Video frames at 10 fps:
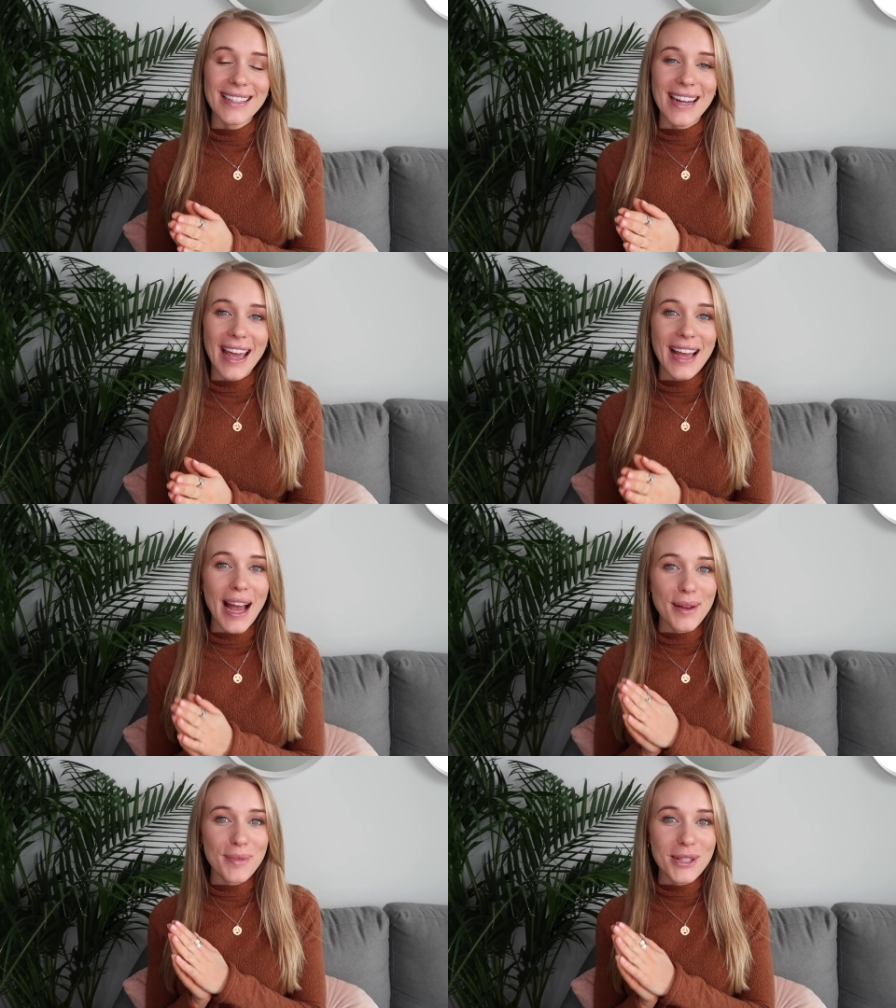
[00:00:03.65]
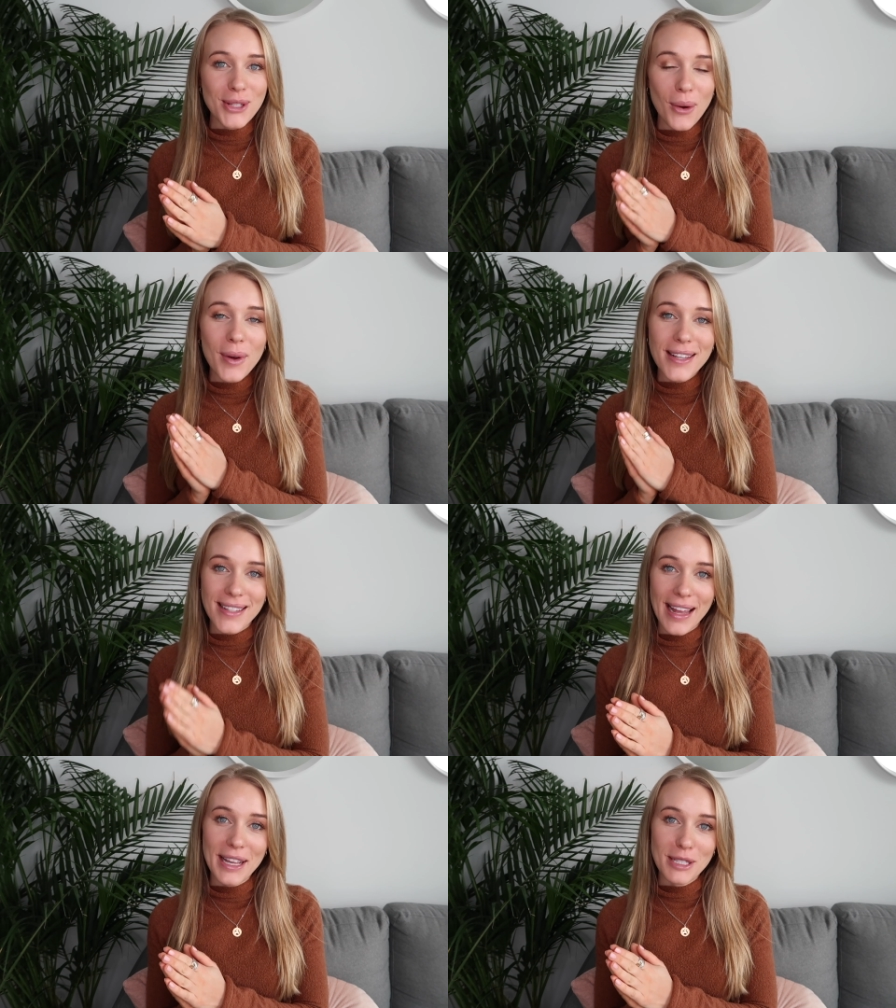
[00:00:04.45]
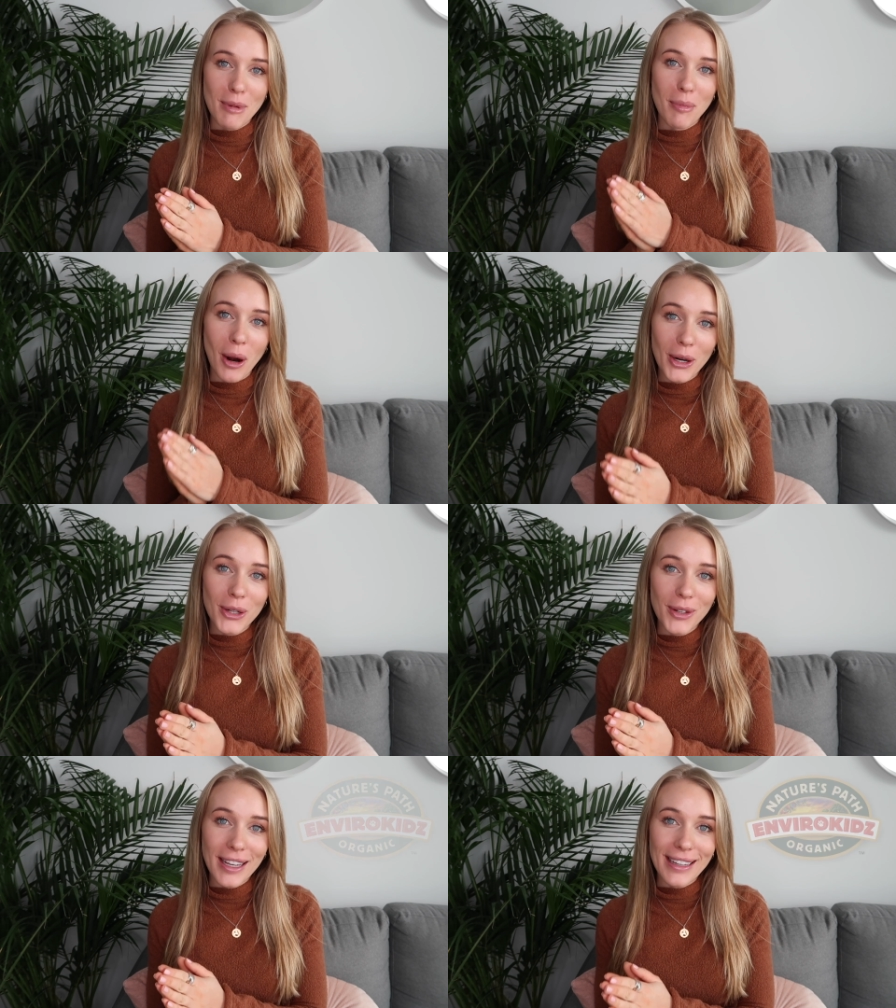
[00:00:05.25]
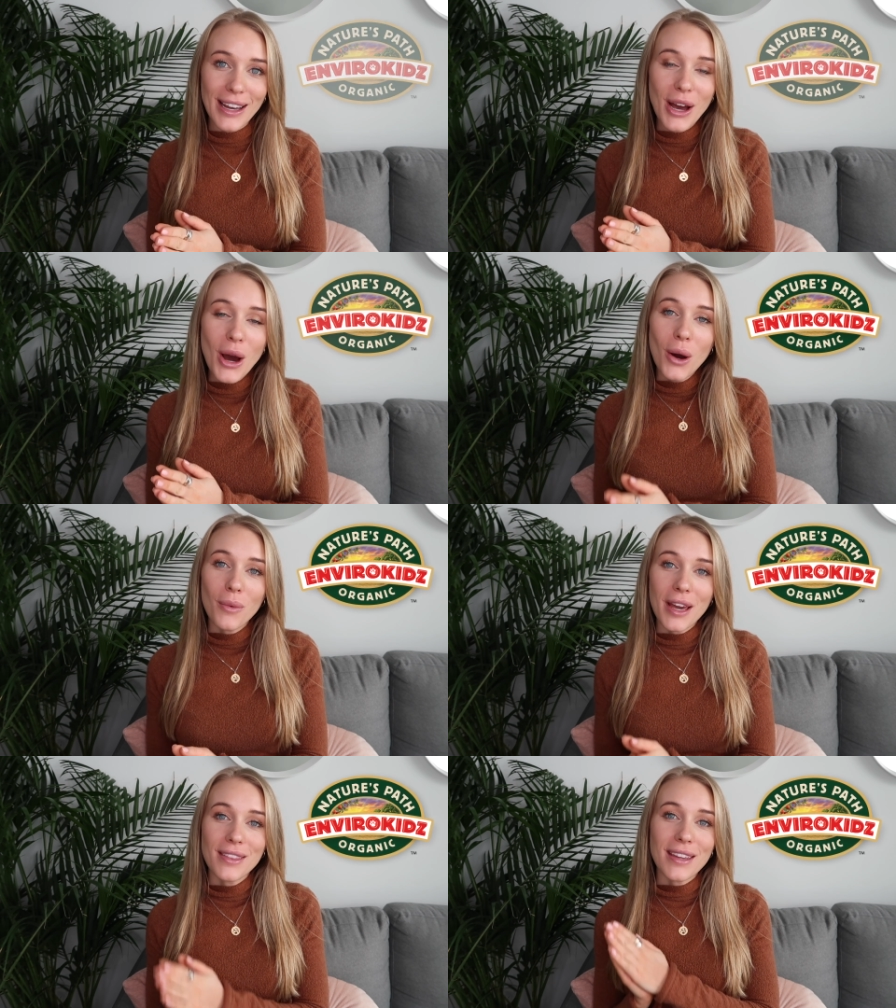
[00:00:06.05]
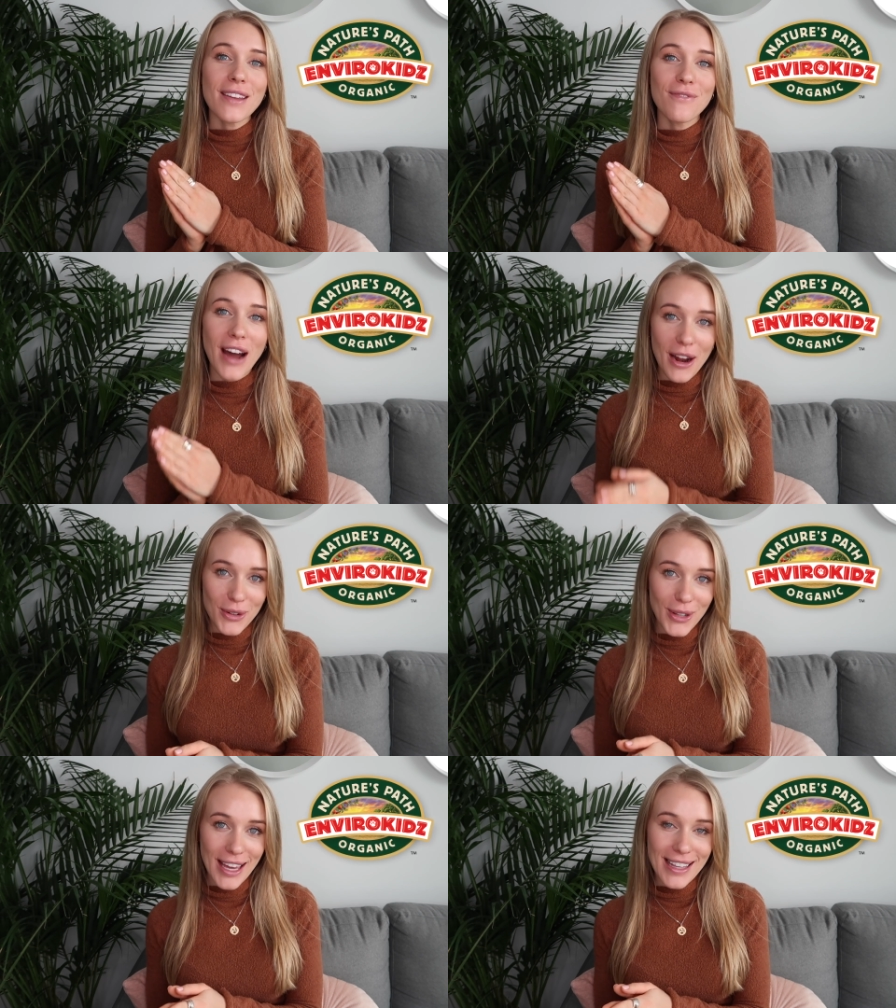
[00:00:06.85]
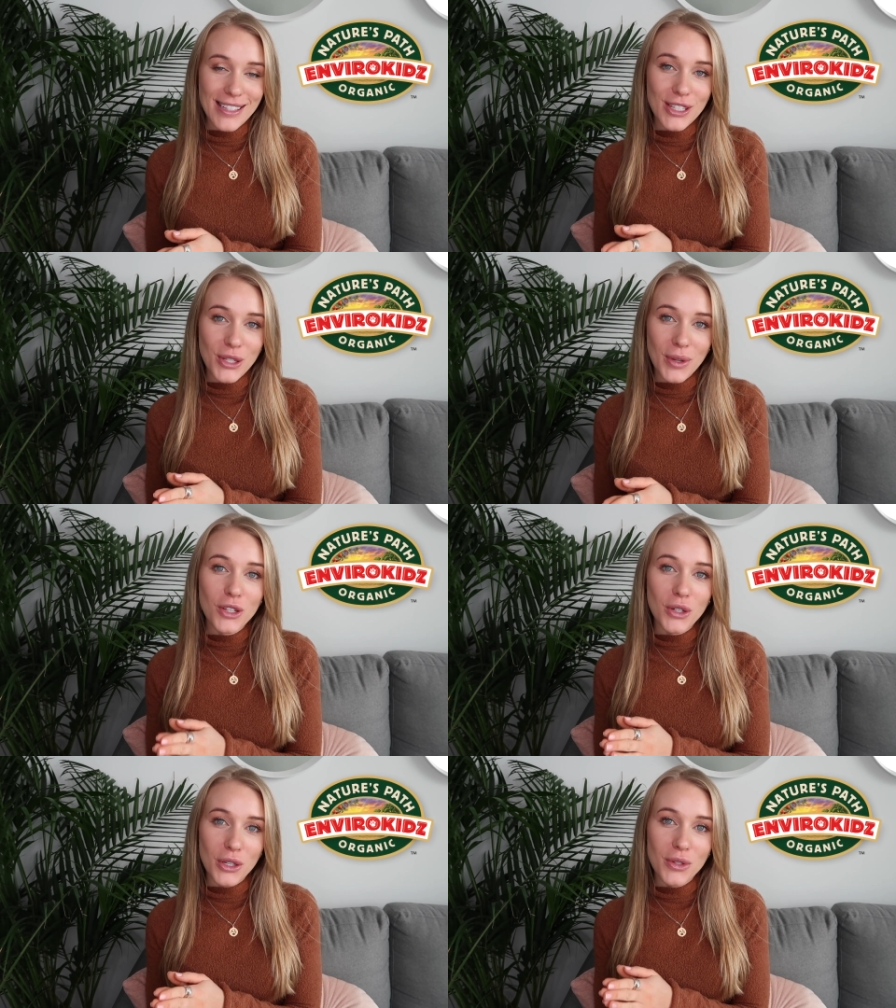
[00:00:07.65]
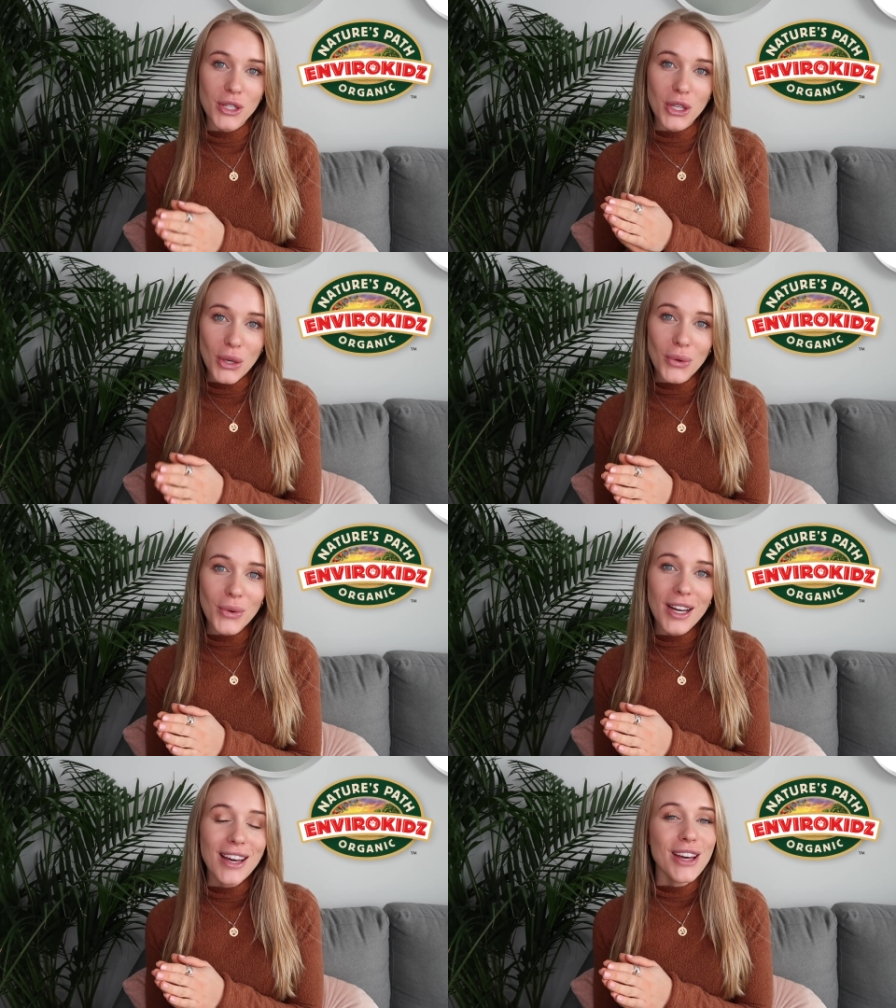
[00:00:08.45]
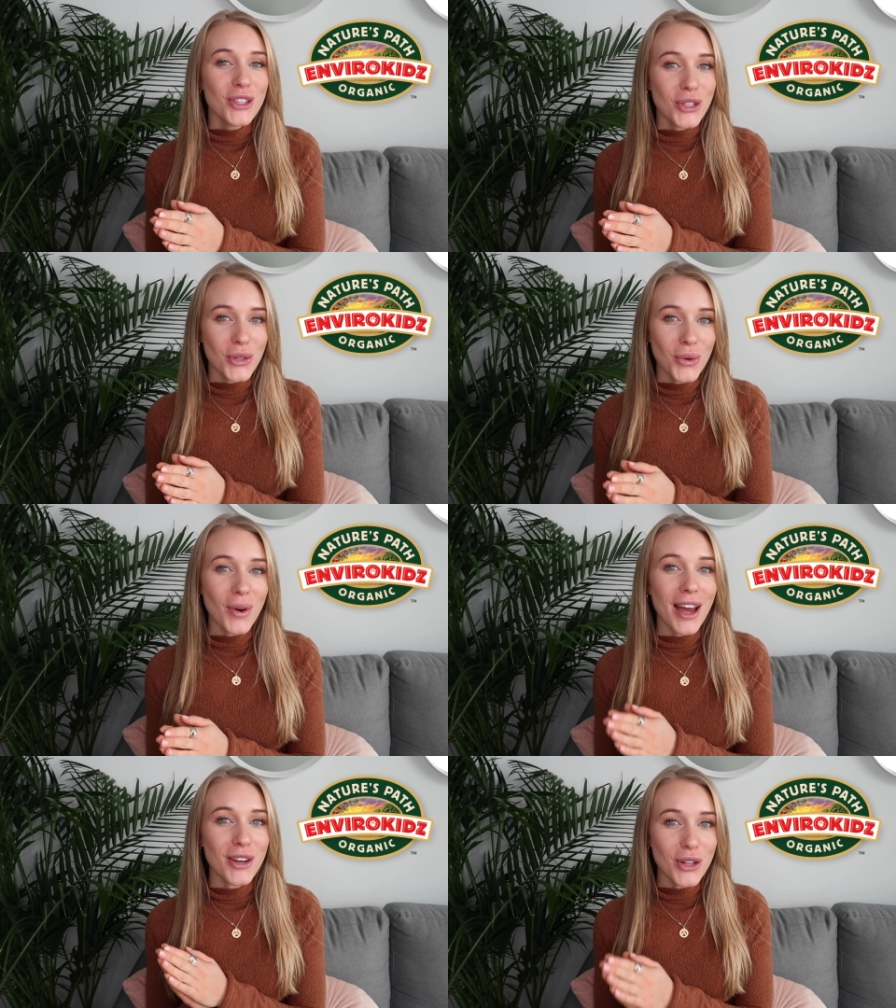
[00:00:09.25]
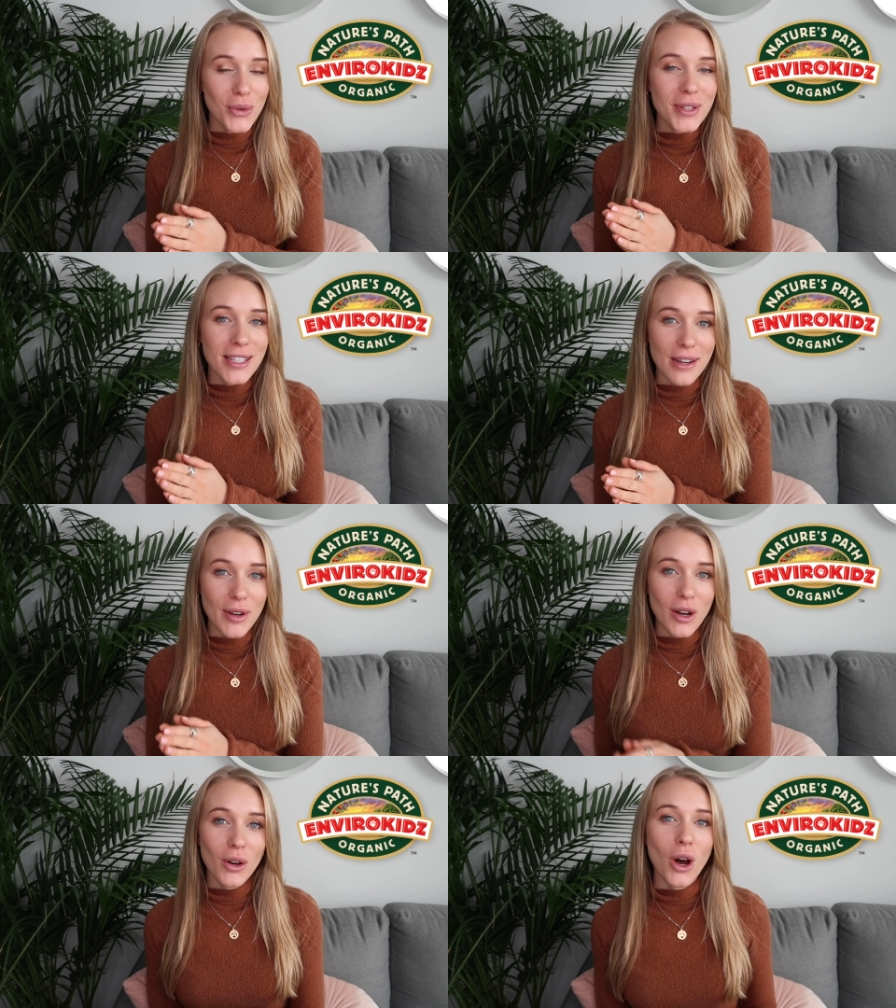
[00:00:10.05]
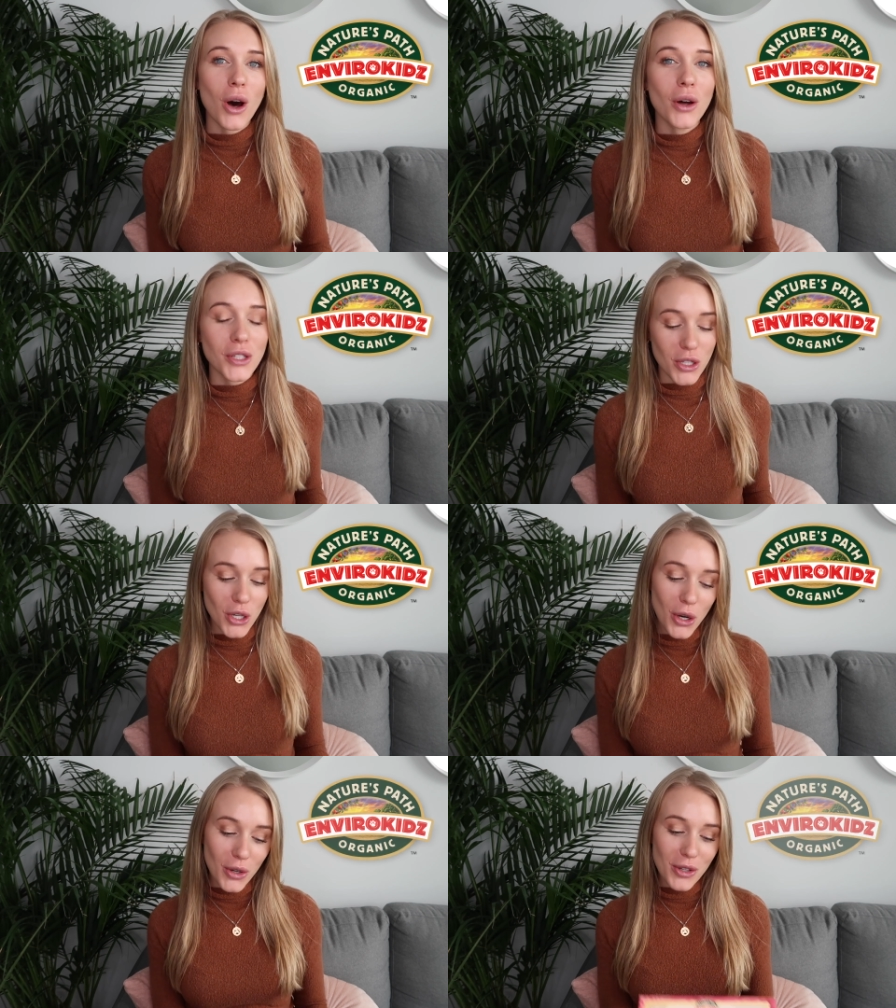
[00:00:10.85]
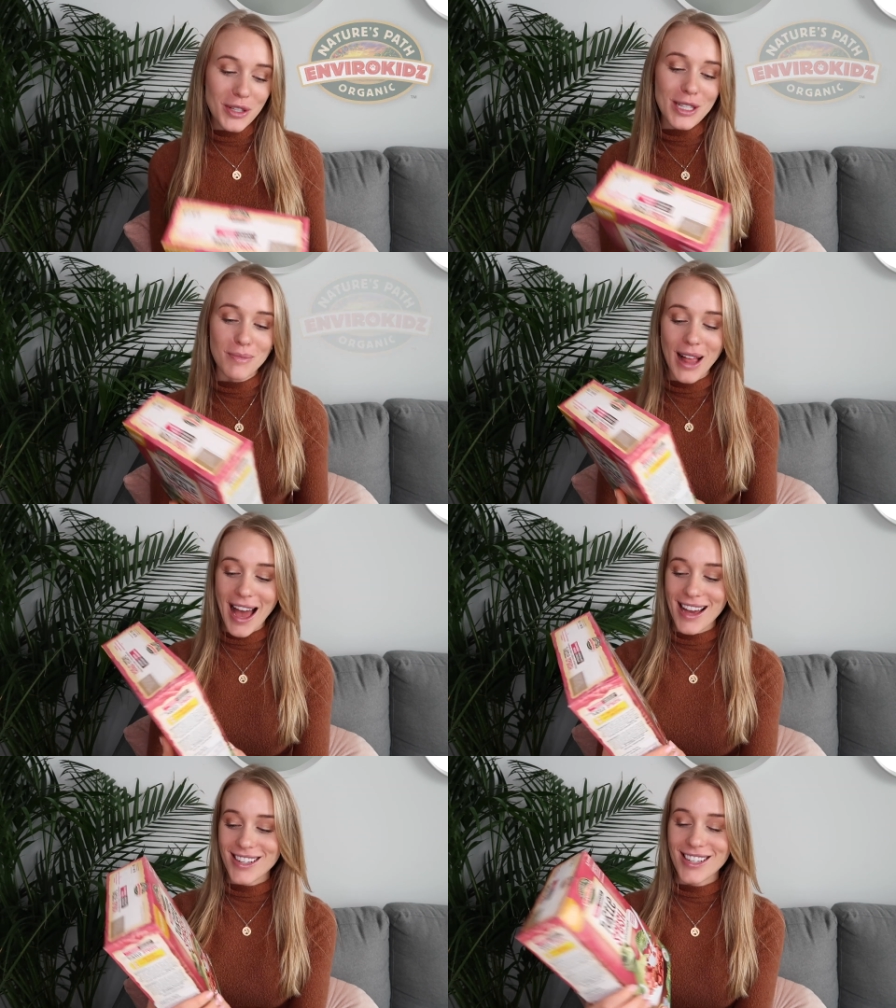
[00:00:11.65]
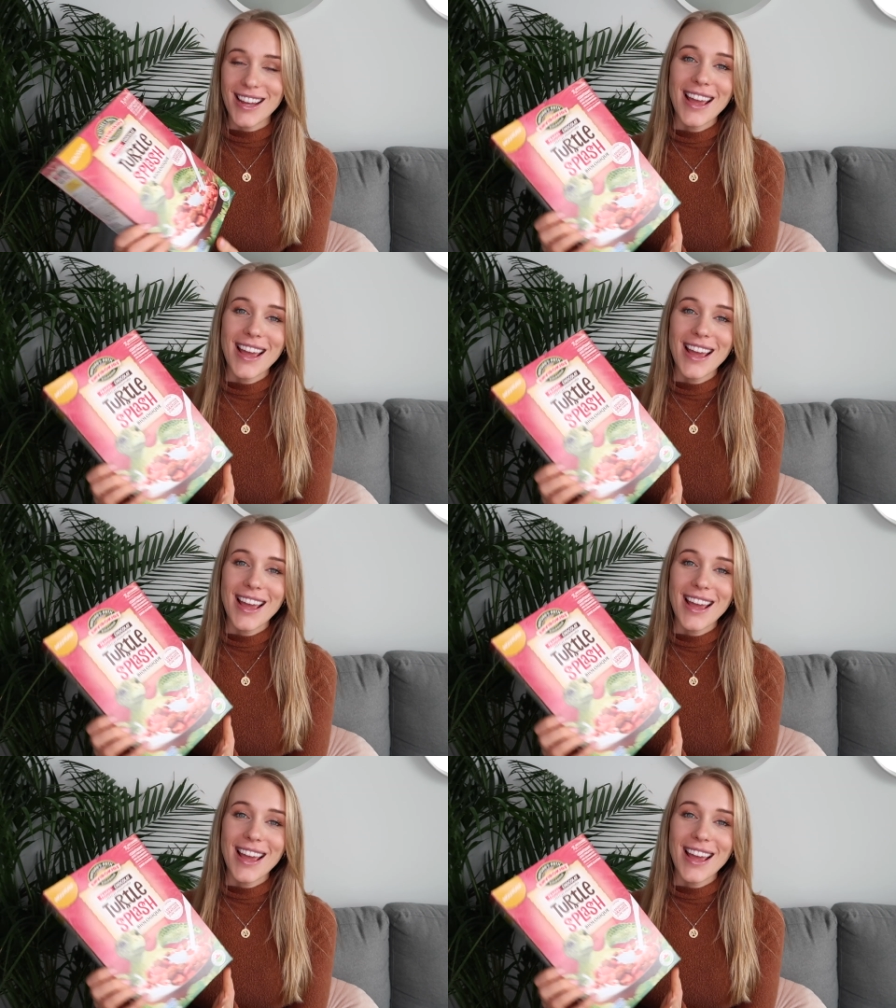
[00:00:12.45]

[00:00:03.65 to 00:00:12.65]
Today, I am so excited to be partnering with EnviroKids to introduce you to a new cereal called Turtle Splash.